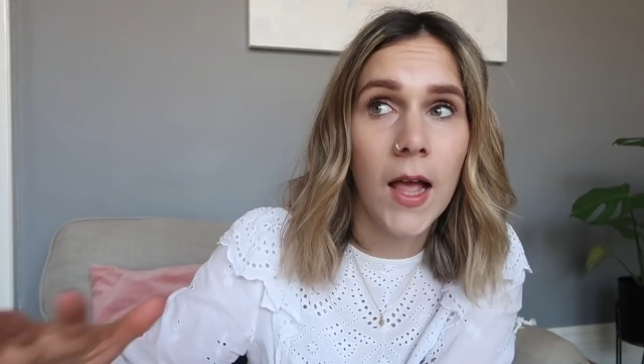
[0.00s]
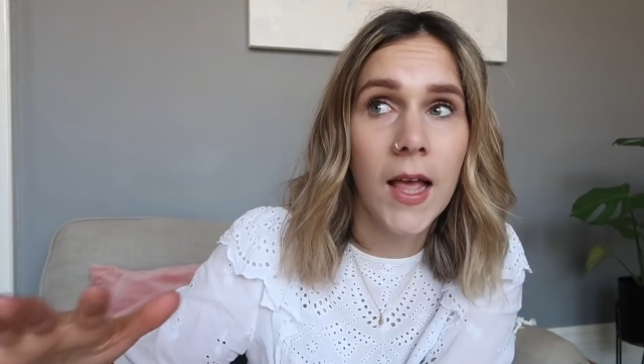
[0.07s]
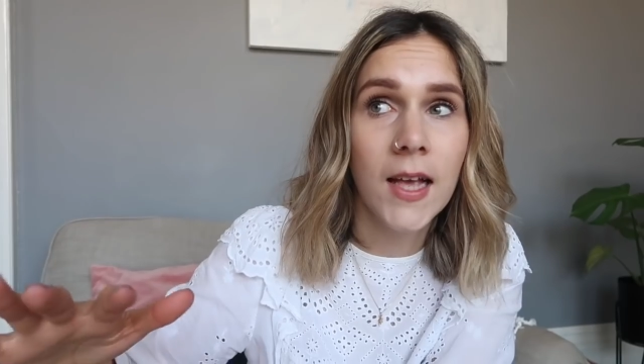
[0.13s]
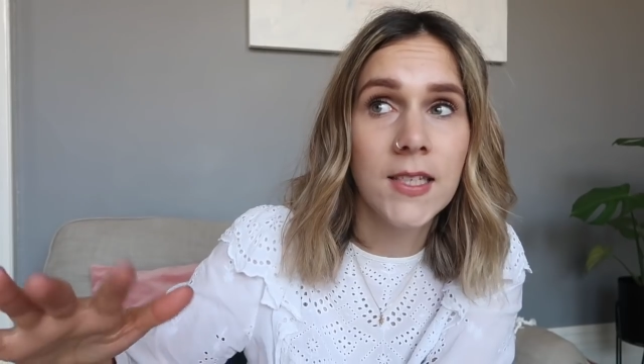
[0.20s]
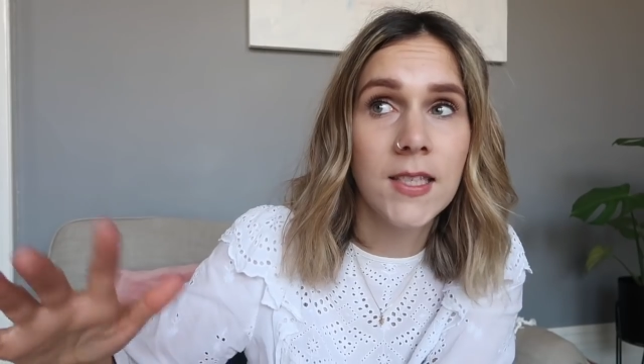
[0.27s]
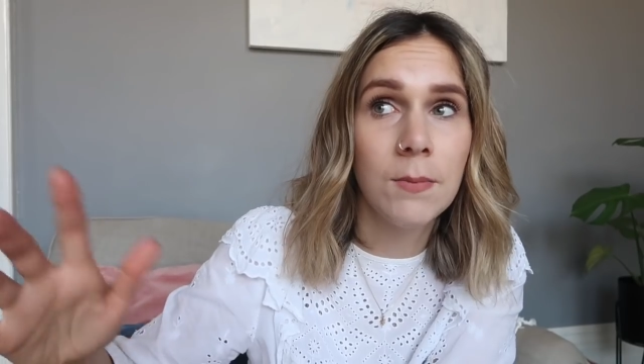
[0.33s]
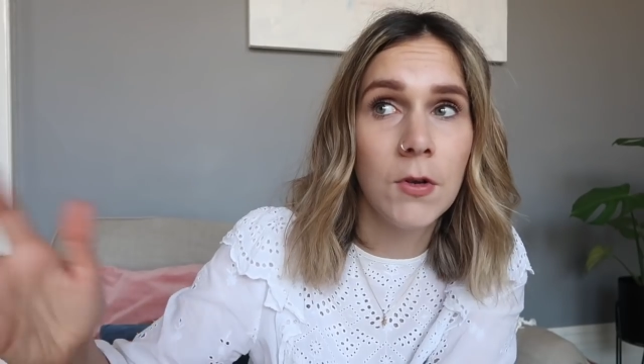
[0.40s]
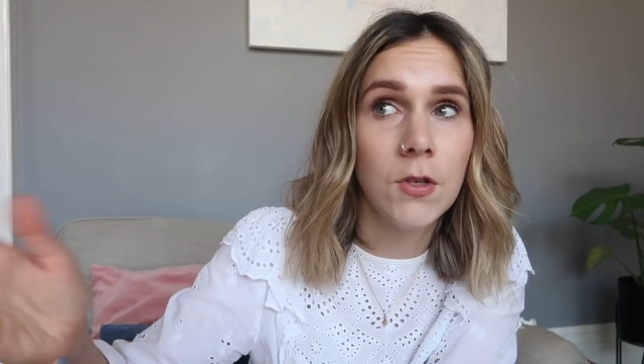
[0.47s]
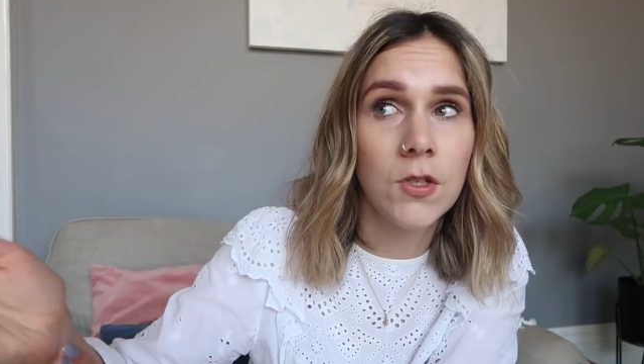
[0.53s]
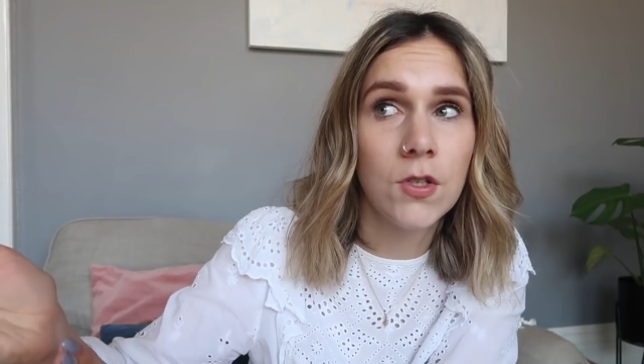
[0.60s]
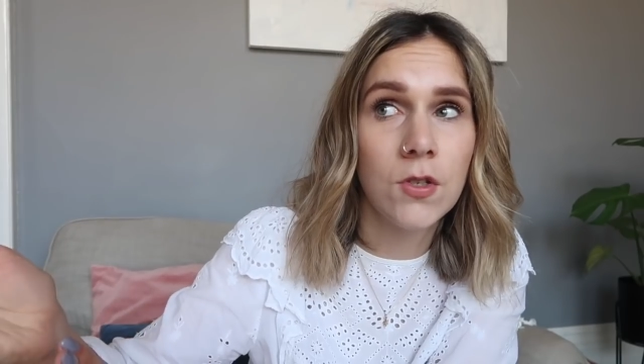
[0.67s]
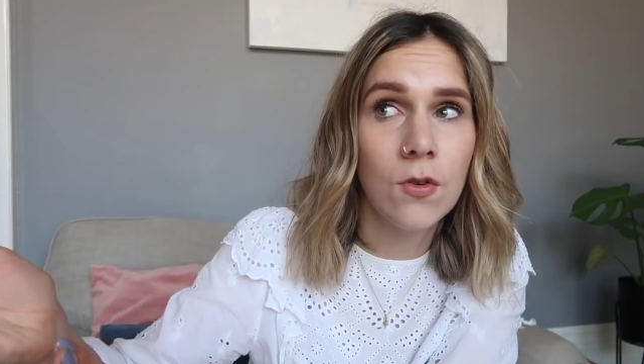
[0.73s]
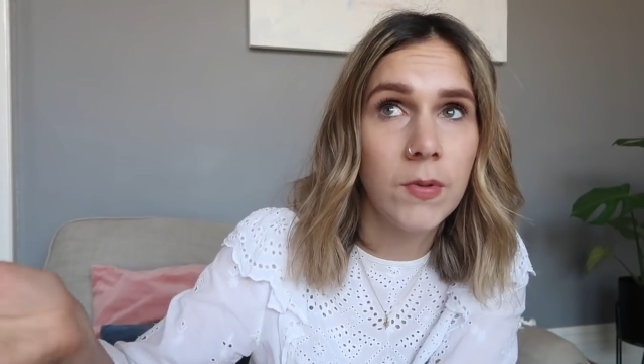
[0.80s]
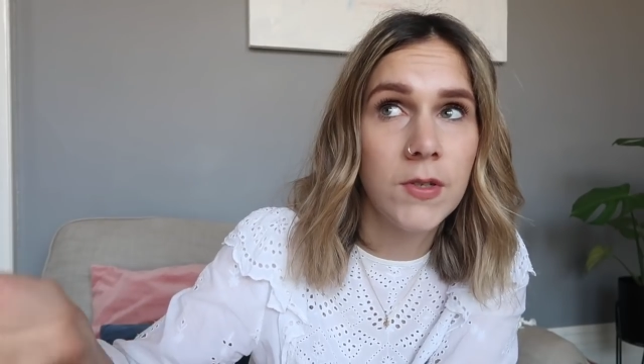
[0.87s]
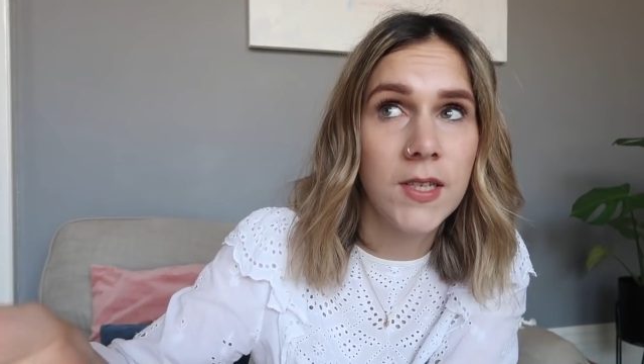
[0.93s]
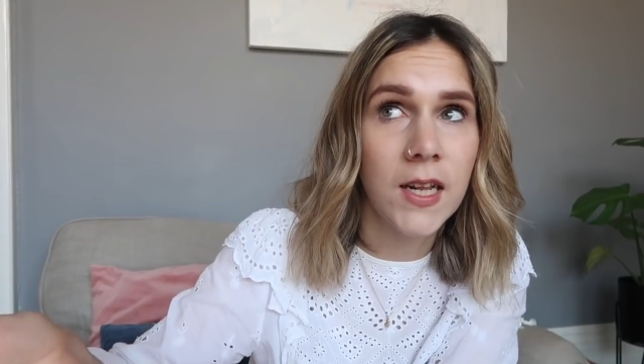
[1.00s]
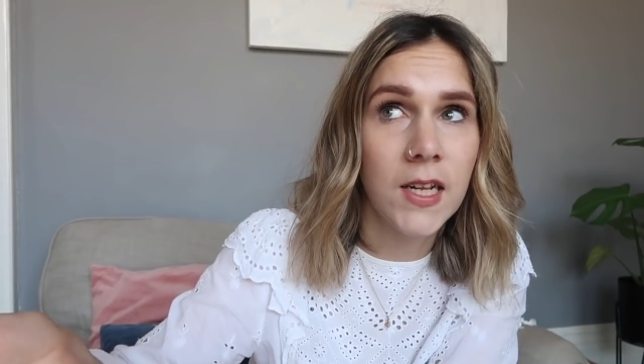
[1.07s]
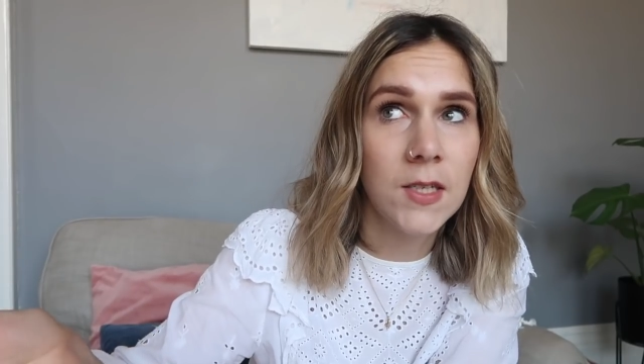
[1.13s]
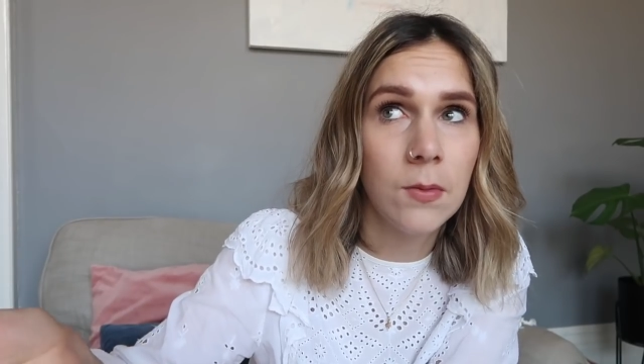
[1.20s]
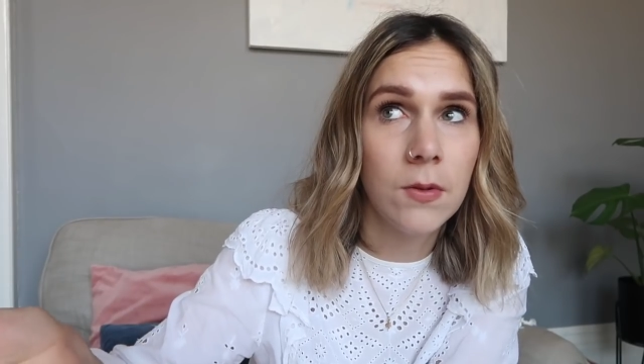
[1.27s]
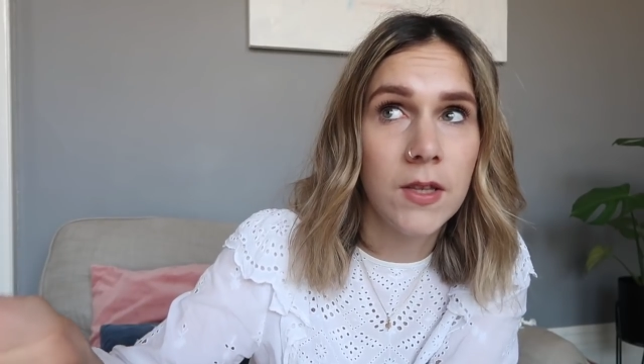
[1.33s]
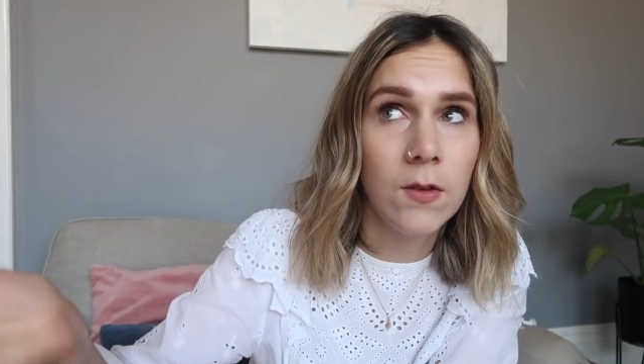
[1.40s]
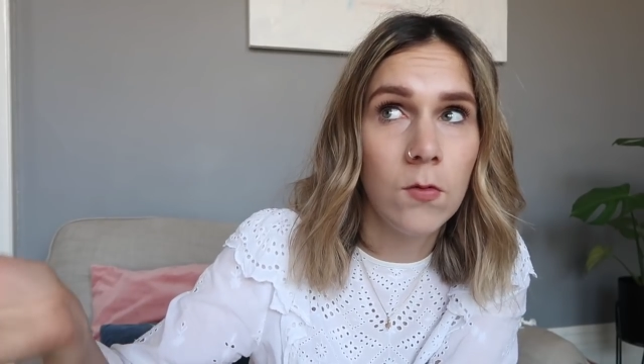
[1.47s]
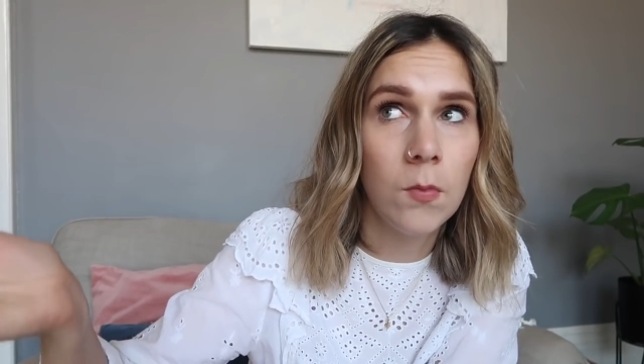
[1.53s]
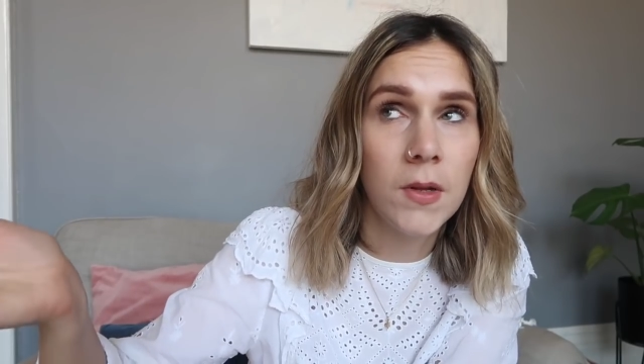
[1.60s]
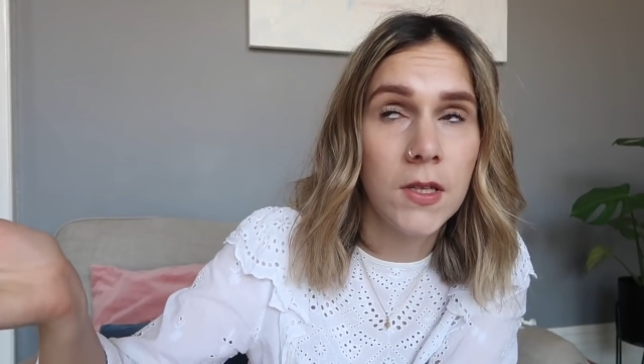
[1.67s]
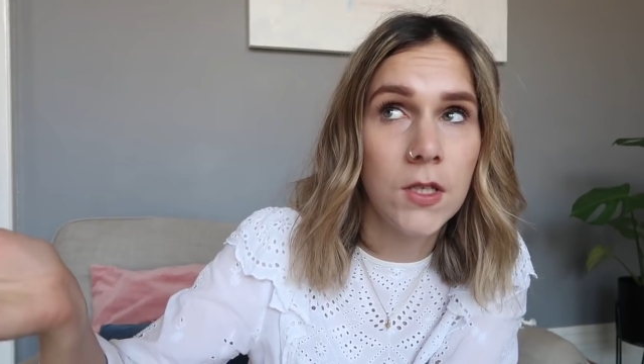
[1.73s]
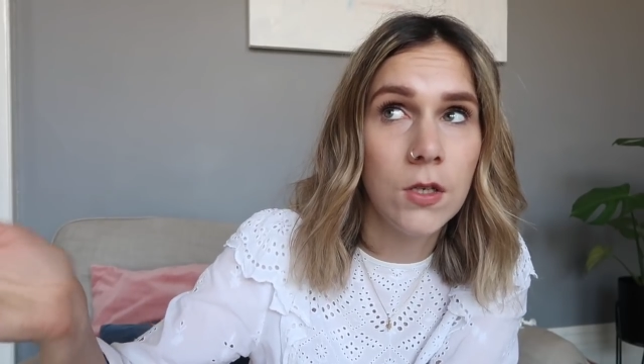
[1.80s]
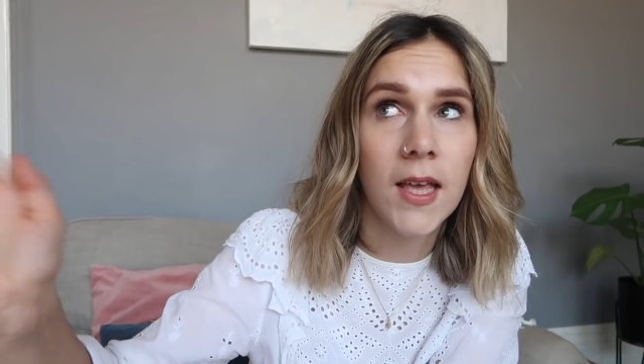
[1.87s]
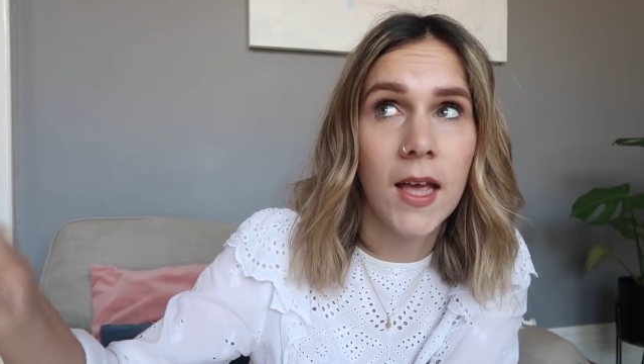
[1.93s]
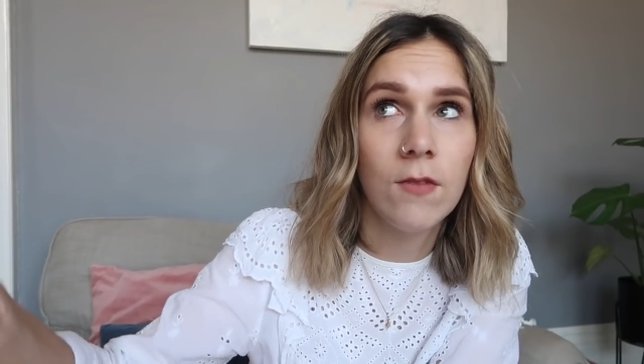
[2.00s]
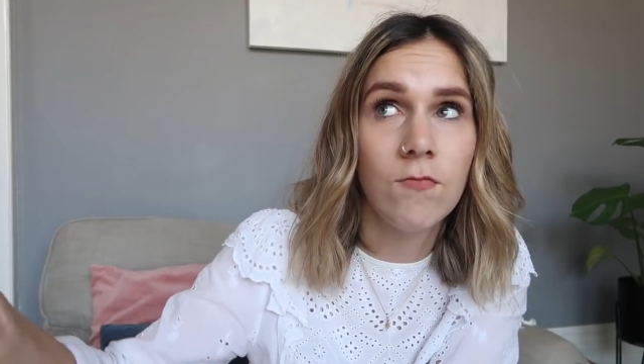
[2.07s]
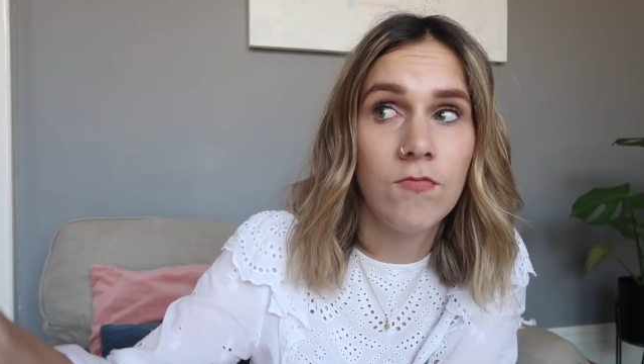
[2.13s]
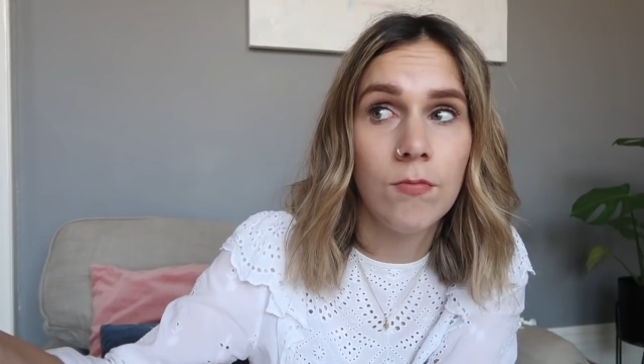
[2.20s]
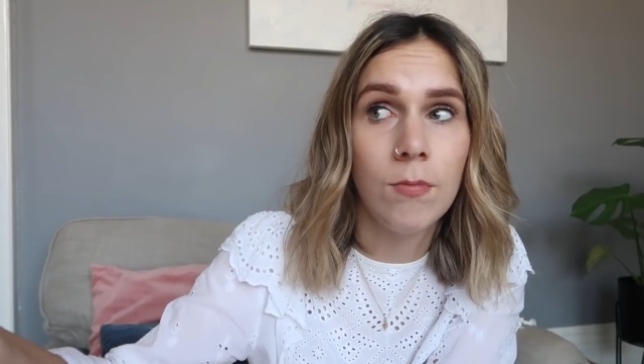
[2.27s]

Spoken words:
I guess the most sensible thing would be to get